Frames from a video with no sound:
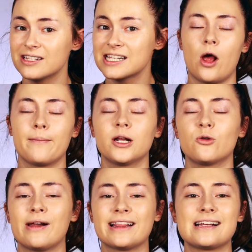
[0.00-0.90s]
So I'm gonna
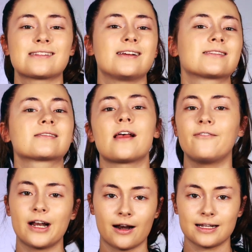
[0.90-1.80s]
rate this a
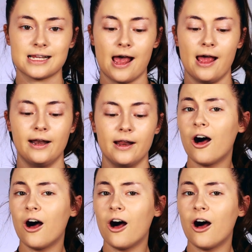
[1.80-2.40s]
7 out of 10.